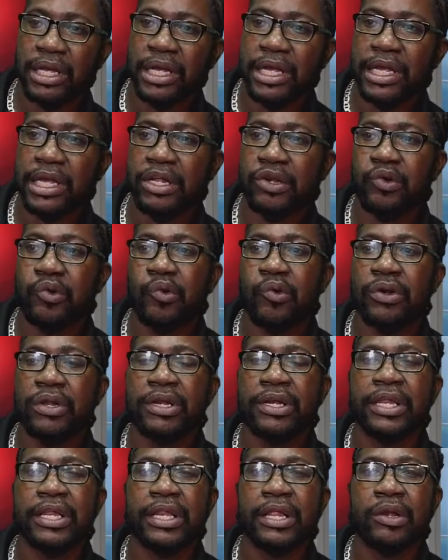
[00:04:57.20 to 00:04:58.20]
in Oli
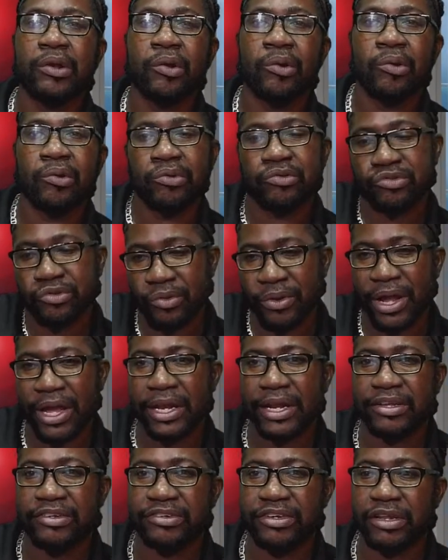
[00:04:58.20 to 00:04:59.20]
Lili Lolo. So go
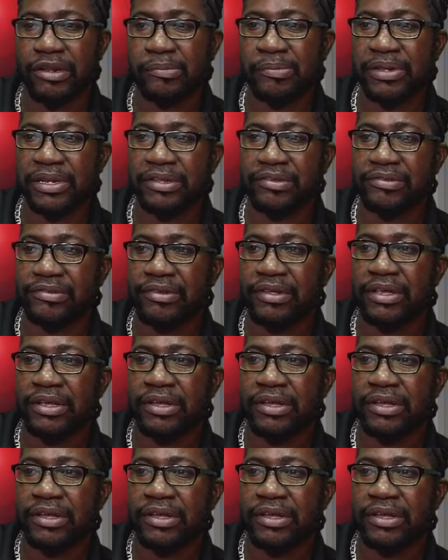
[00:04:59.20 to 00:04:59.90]
ahead and share the business.